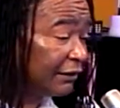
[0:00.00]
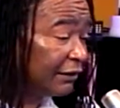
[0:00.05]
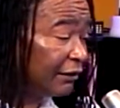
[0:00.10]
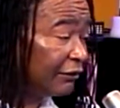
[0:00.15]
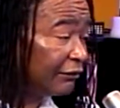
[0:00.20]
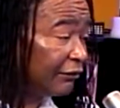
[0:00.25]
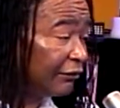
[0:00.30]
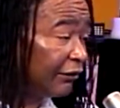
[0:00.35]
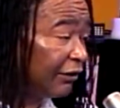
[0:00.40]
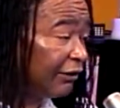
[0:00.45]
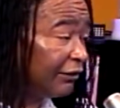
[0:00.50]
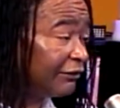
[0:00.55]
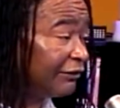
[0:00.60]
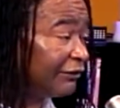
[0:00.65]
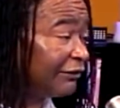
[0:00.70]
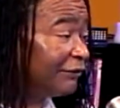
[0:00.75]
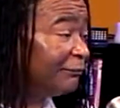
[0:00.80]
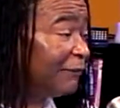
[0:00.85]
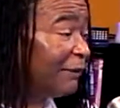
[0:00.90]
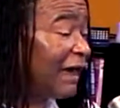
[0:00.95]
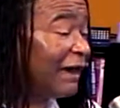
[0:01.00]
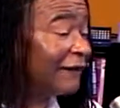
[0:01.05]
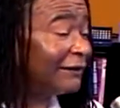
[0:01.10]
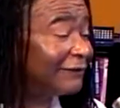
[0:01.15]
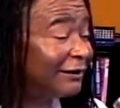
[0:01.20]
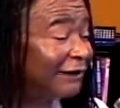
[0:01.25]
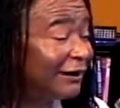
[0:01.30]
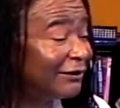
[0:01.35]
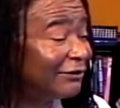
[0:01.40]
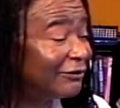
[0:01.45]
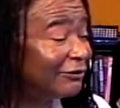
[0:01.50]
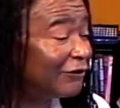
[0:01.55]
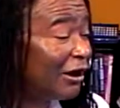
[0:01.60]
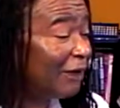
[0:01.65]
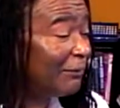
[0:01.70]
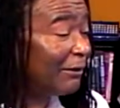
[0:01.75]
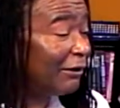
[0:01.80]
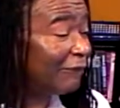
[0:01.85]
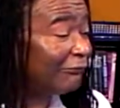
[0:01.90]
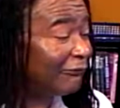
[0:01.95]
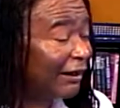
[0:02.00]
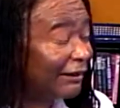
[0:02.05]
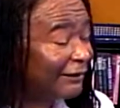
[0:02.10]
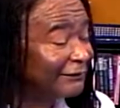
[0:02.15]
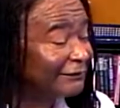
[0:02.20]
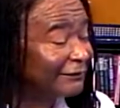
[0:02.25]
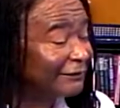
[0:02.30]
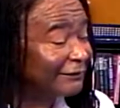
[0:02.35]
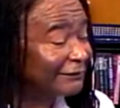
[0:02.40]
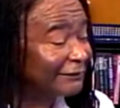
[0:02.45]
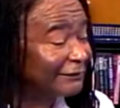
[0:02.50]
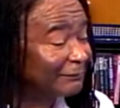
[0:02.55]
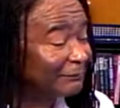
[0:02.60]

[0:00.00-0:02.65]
So this is back then. You talk about racism.